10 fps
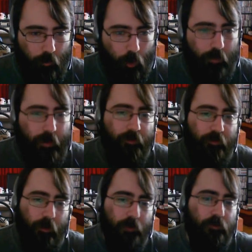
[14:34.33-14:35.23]
Oh, I
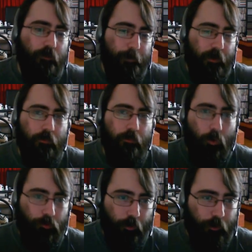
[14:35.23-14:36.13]
guess I serve beer
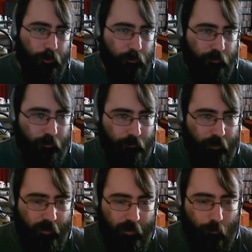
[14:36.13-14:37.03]
though, so I couldn't serve
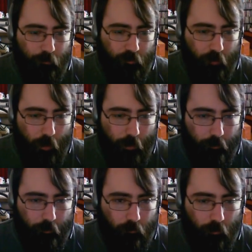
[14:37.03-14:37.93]
that
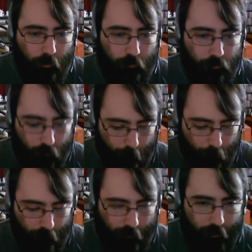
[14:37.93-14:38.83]
outside. Large
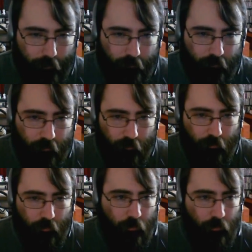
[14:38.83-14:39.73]
grape with ice.
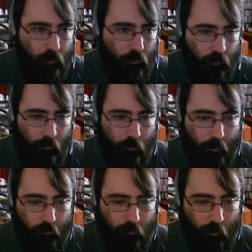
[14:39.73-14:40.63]

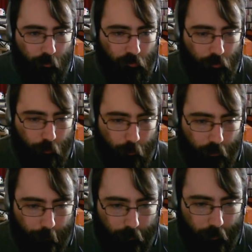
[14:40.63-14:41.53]
That sounds good
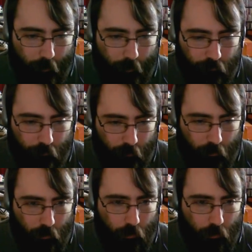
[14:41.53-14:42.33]
right about now, actually.